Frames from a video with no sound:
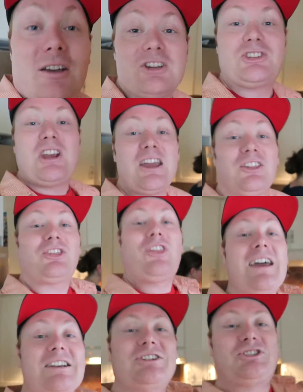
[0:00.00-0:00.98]
She
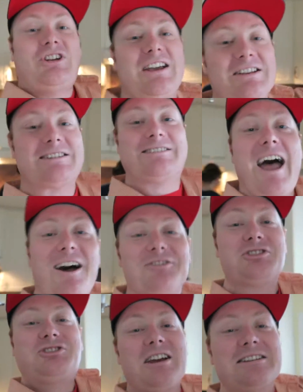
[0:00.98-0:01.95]
thinks she
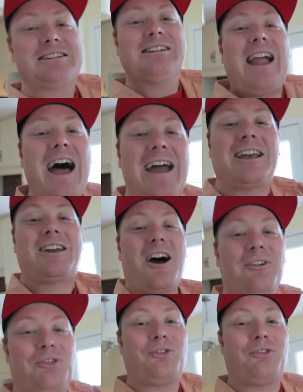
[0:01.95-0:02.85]
sounds just like a